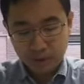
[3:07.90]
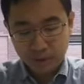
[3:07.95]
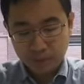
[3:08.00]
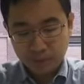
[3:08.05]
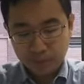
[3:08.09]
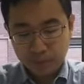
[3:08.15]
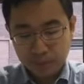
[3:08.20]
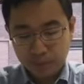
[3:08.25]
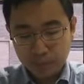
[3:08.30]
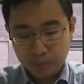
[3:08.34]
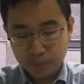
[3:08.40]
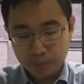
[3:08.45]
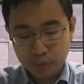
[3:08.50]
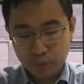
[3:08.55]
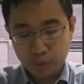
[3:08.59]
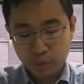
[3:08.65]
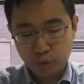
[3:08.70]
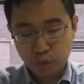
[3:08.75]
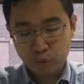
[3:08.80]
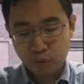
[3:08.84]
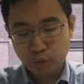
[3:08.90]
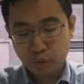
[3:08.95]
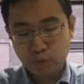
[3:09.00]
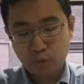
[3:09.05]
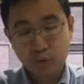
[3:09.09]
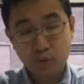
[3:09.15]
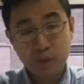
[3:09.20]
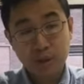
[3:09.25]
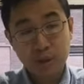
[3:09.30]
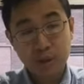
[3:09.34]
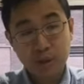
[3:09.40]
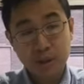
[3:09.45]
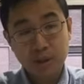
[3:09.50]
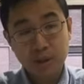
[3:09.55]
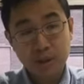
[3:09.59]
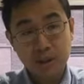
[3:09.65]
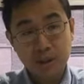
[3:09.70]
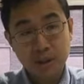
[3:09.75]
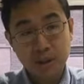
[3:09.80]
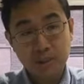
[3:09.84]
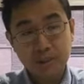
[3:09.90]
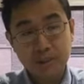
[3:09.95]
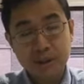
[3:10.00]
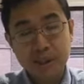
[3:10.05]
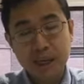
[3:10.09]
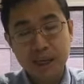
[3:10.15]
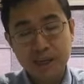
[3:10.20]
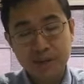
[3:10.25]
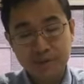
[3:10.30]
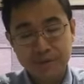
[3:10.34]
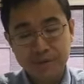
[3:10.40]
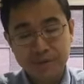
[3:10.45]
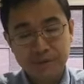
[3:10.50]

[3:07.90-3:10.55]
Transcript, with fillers: People who apply